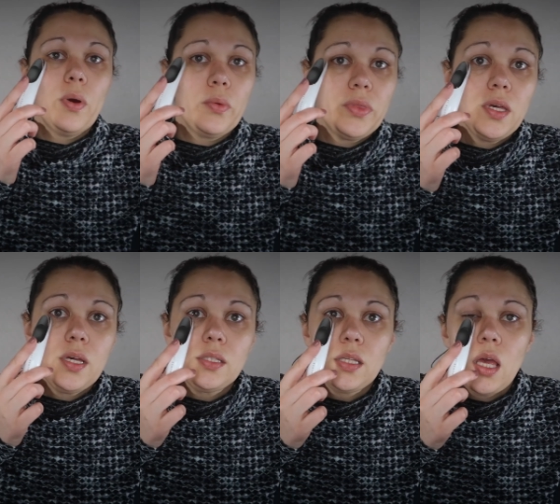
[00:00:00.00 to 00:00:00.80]
But with
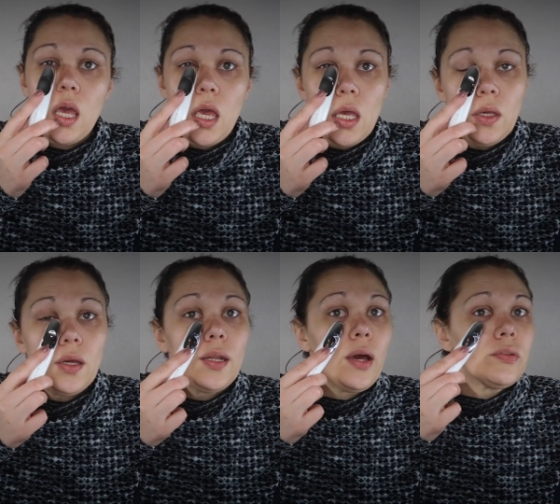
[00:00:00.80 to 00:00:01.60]
this,
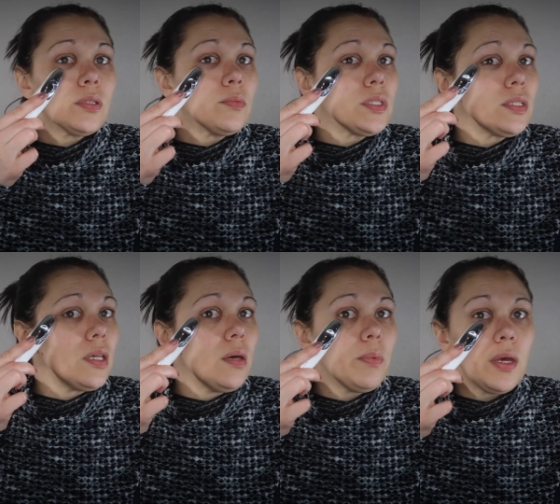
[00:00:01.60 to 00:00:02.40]
you can have some
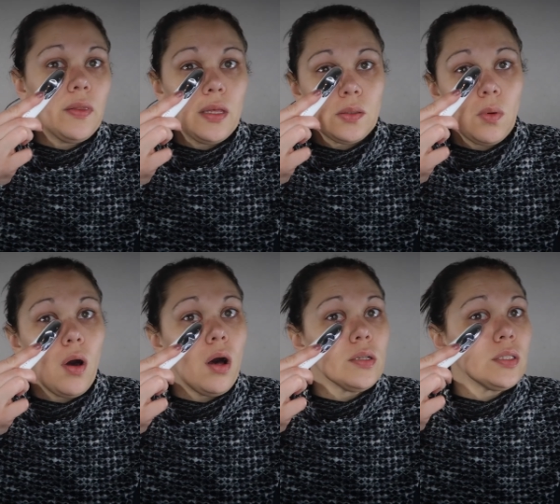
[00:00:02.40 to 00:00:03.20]
slip and this
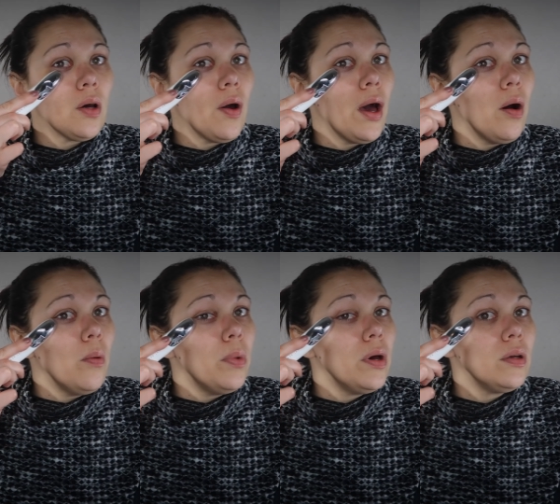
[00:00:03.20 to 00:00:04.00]
will also
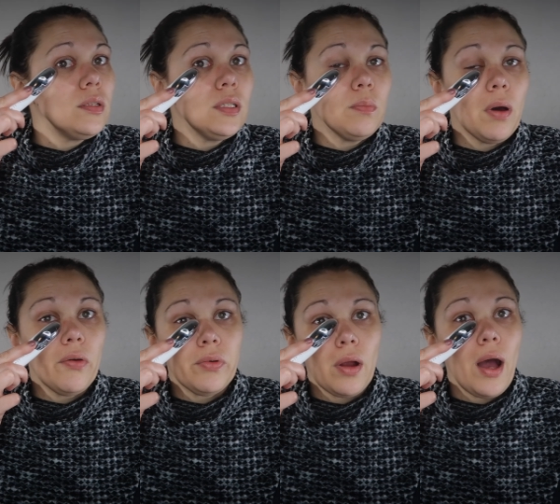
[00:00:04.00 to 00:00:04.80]
help
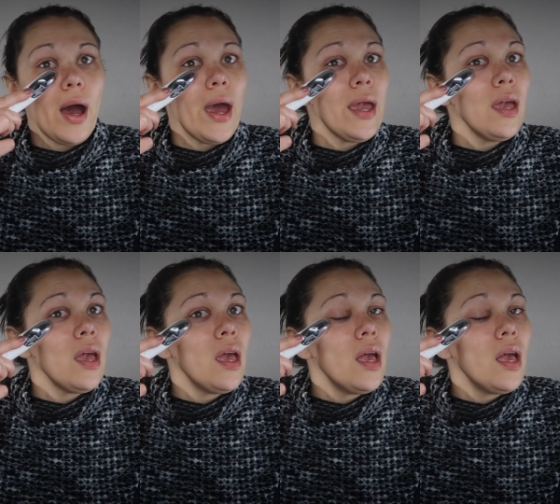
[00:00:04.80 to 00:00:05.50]
depuff your eye.